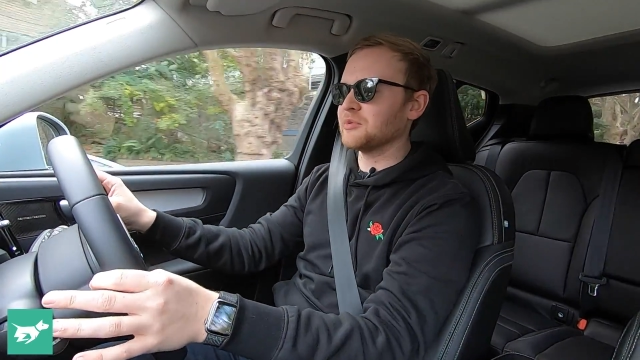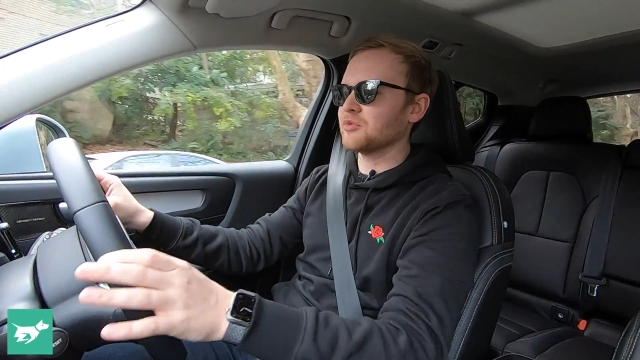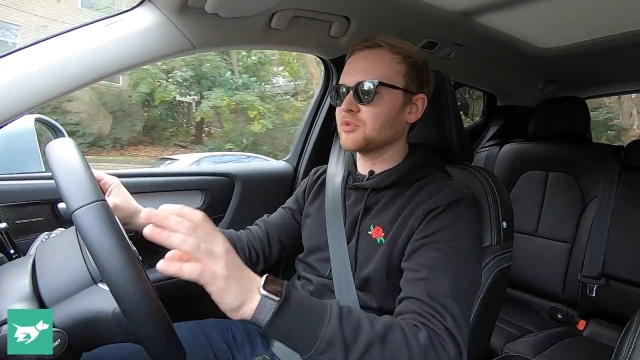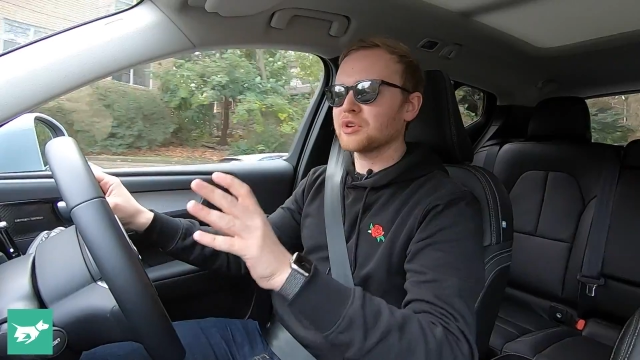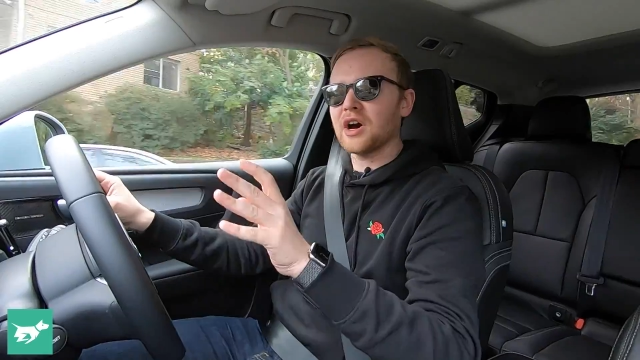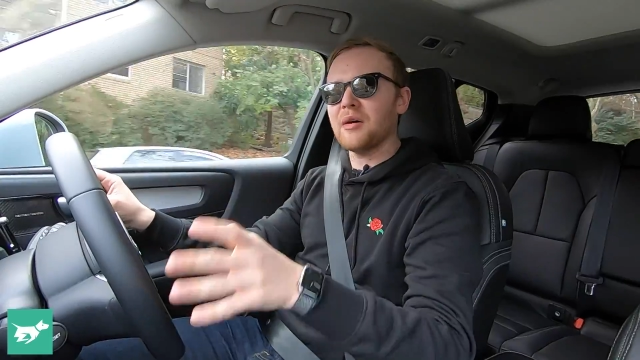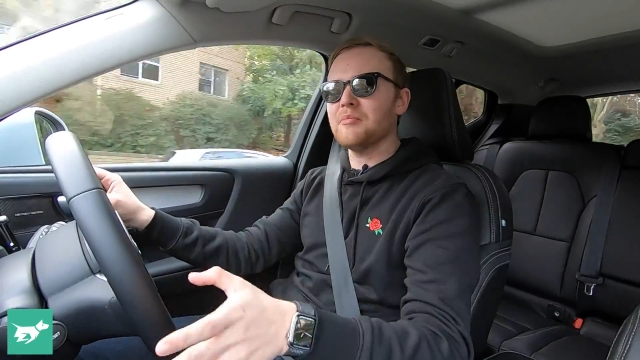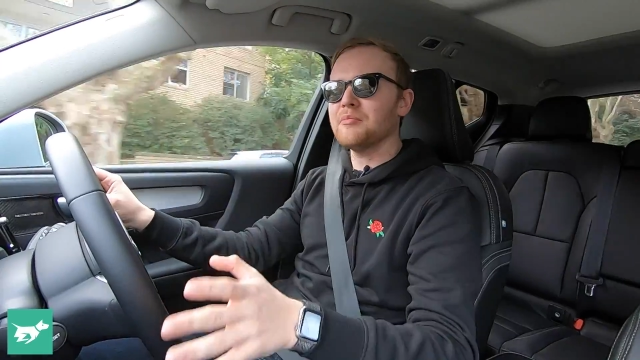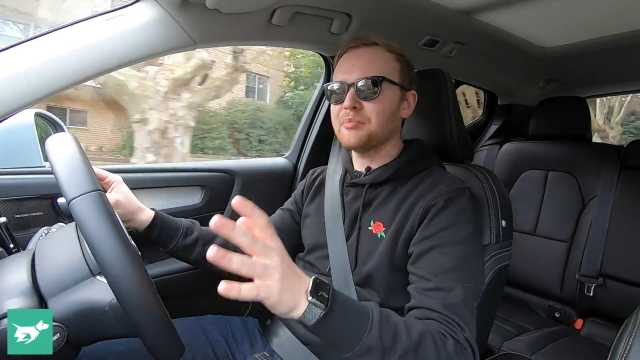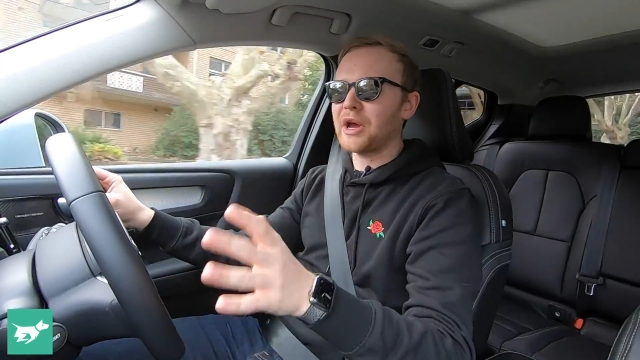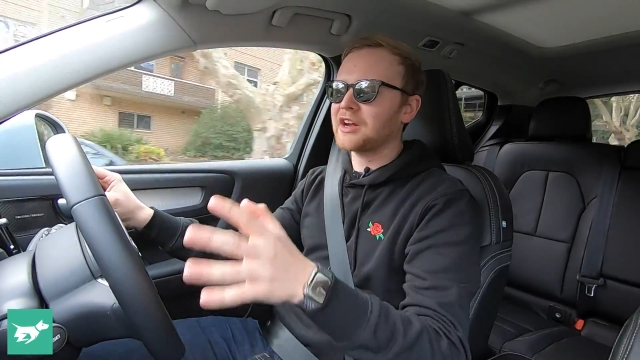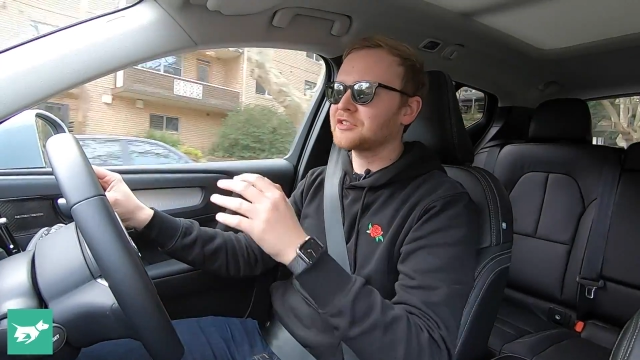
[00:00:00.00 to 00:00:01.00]
But we'll
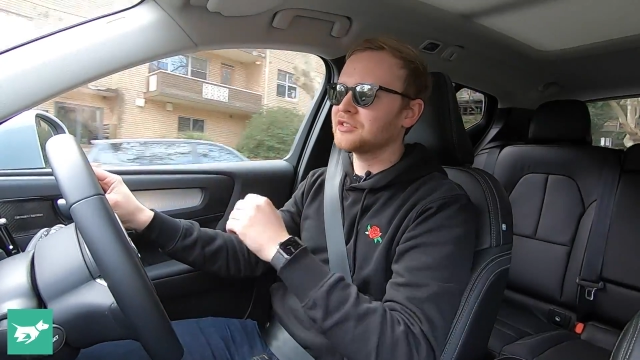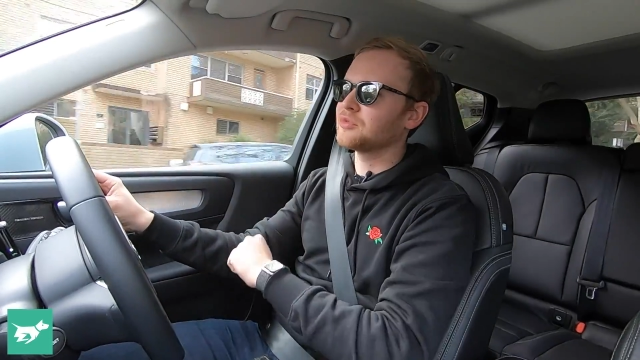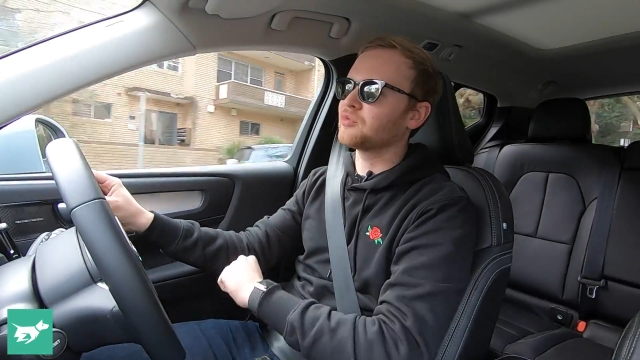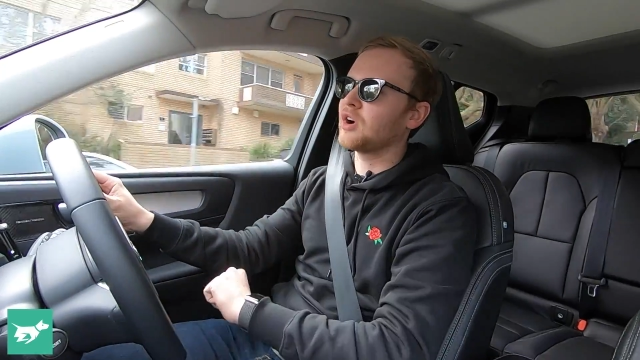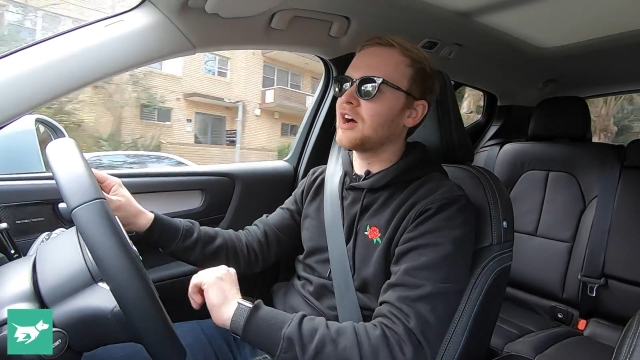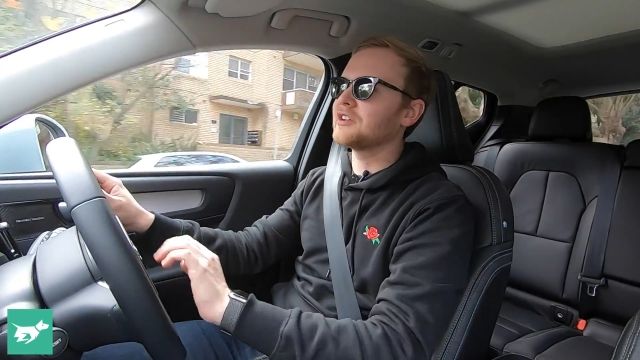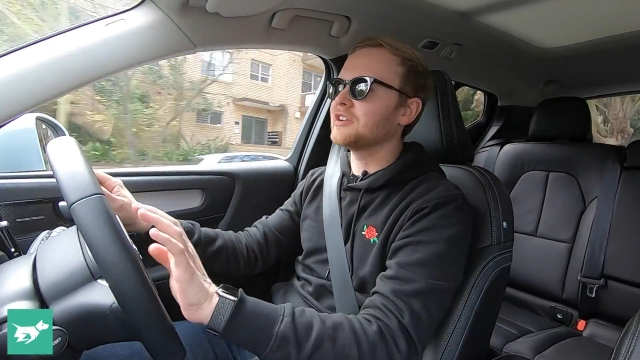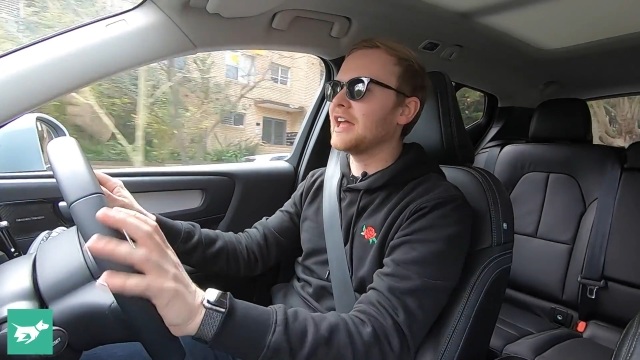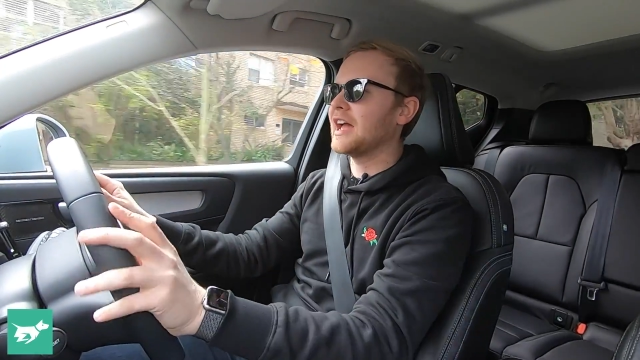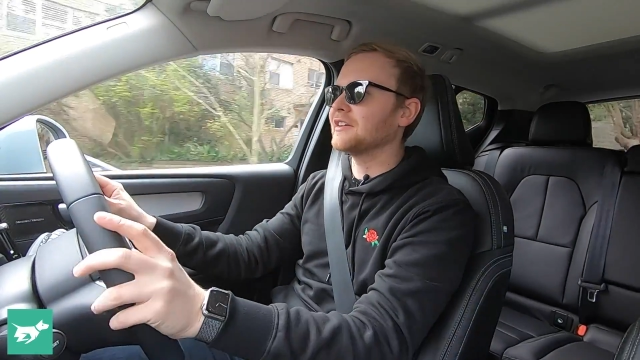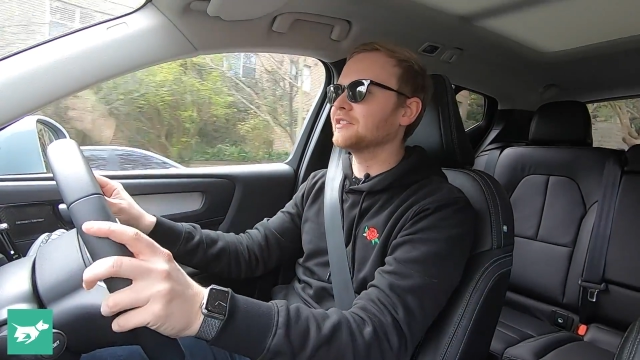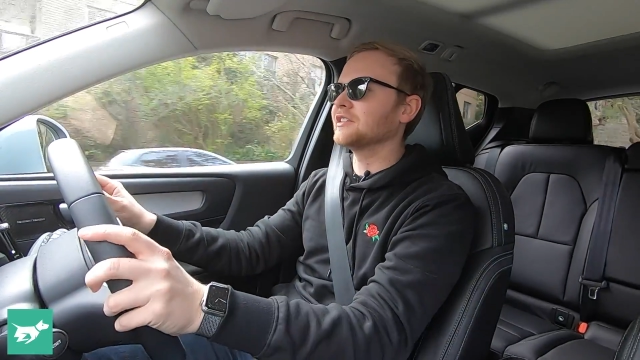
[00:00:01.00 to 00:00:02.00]
come back to the ride and
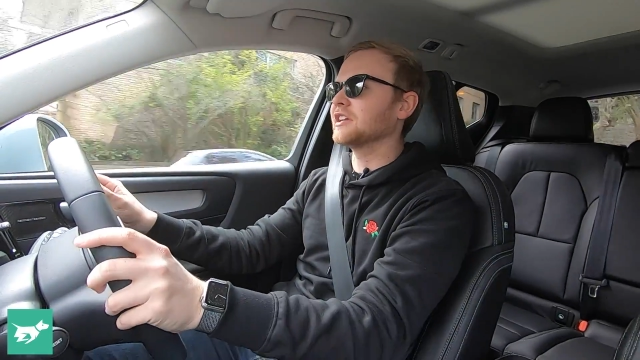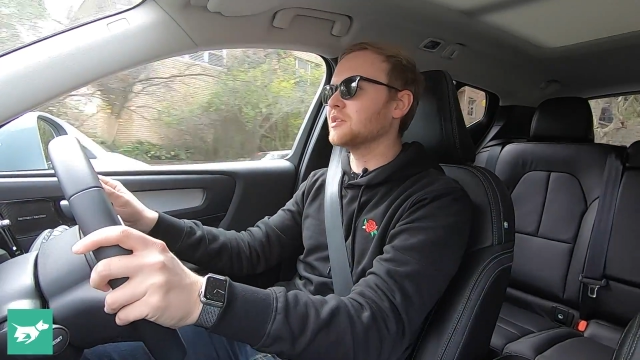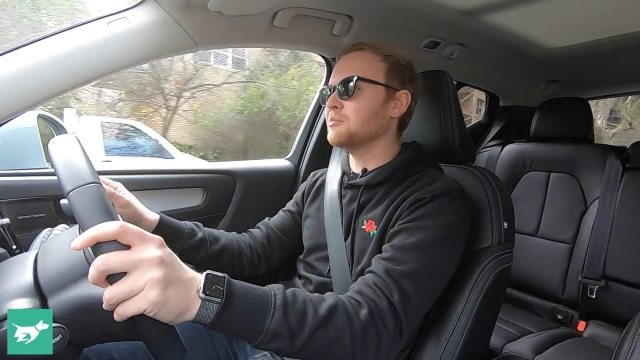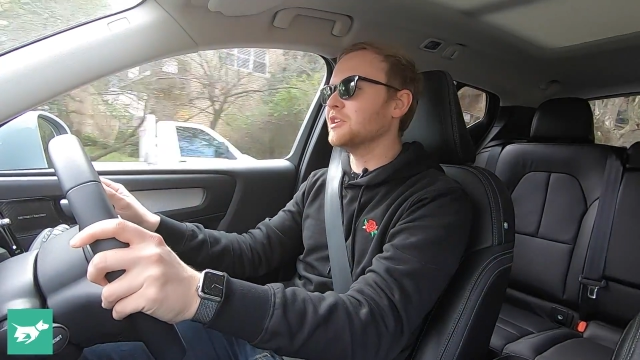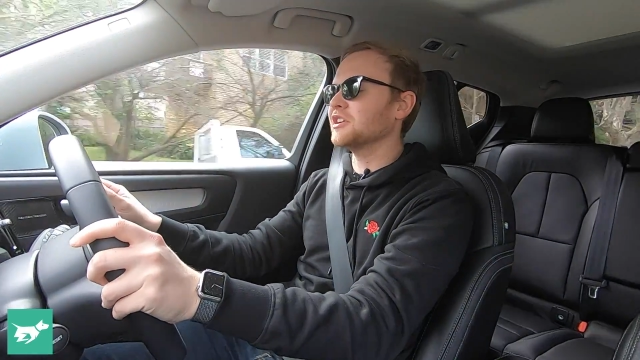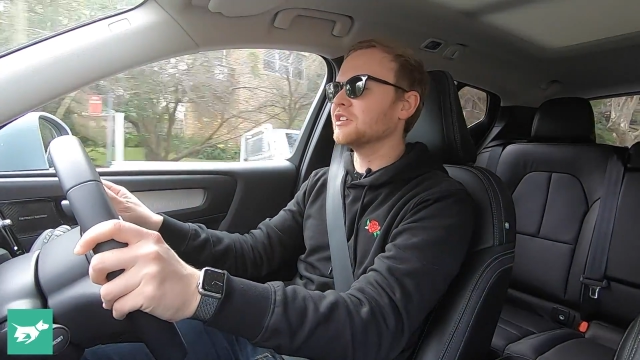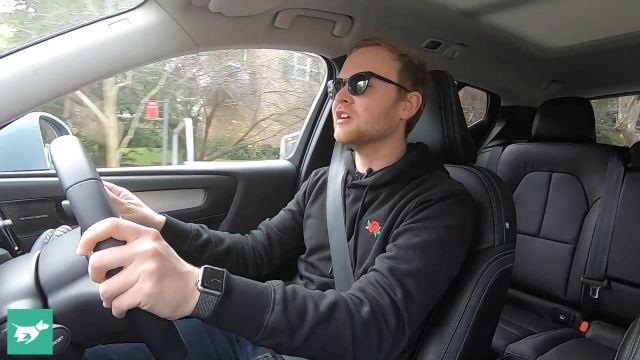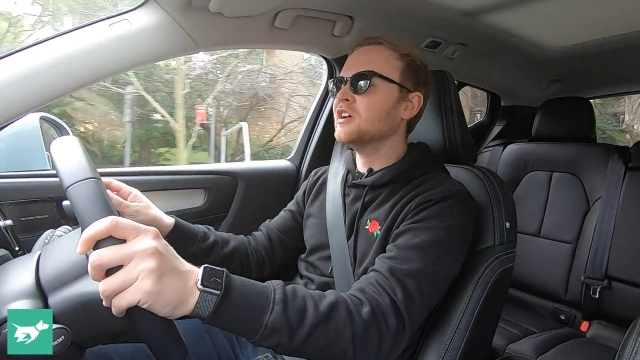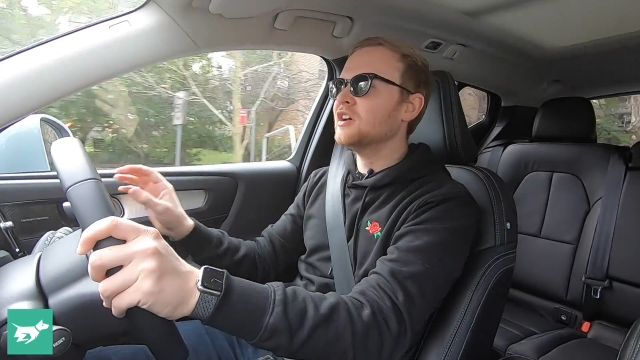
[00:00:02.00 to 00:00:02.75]
handling in a minute.